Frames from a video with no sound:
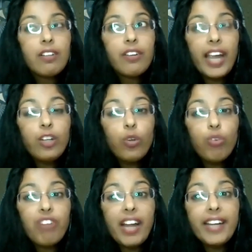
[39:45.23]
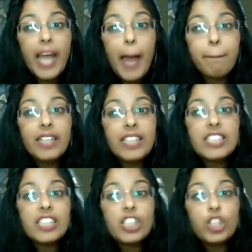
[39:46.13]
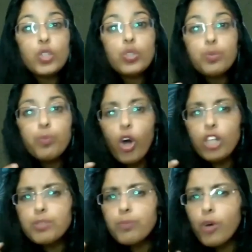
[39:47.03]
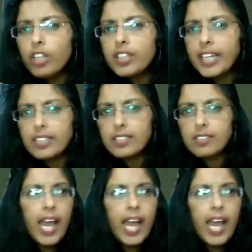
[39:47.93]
trying to find happiness in the small, small things.